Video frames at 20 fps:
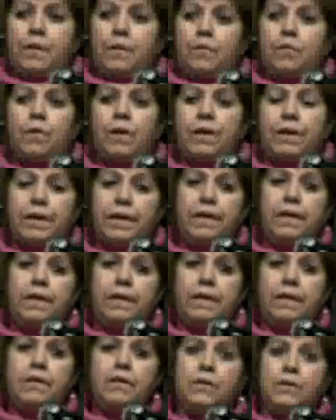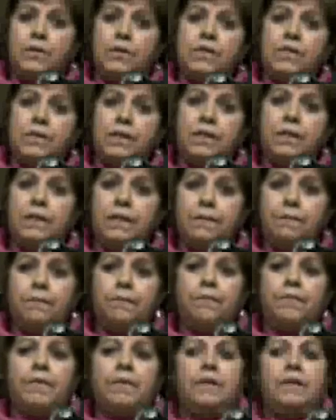we are here in New York City
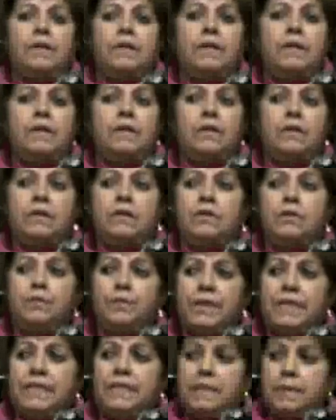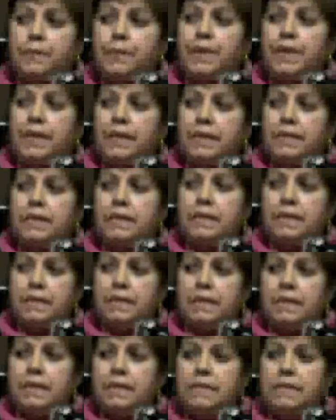in order to participate in
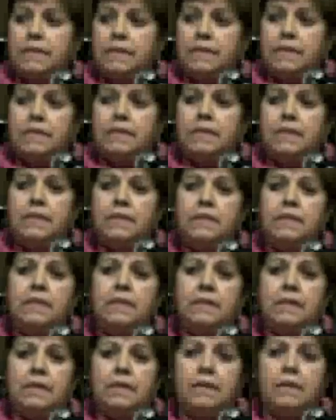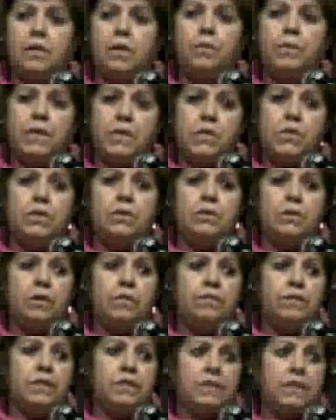the 16th Commission
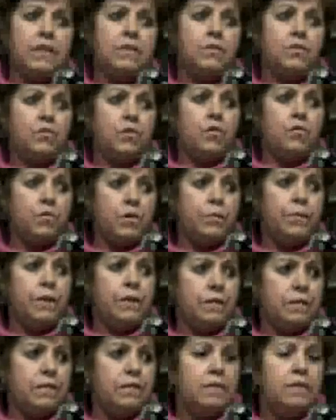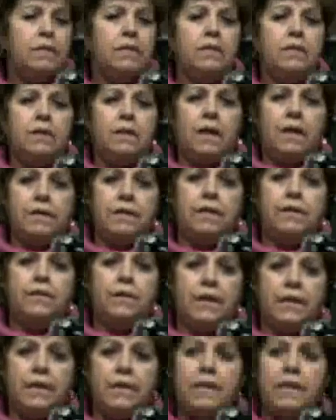of the Status of Women at the
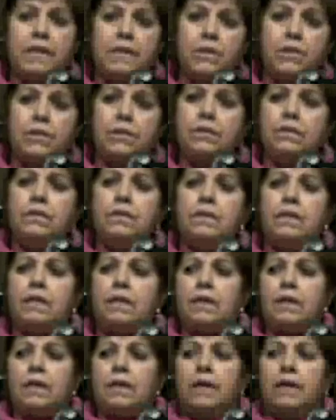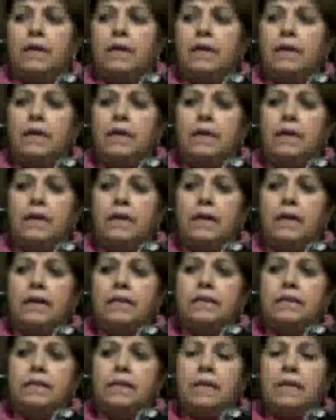United Nations
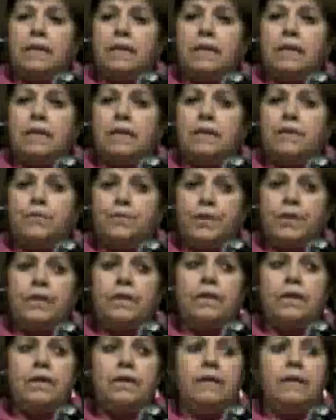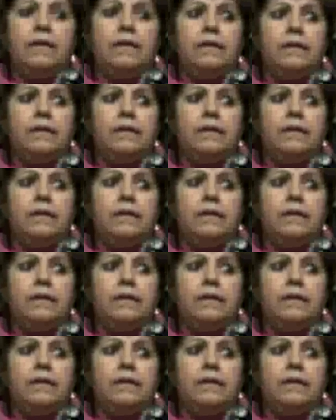as a real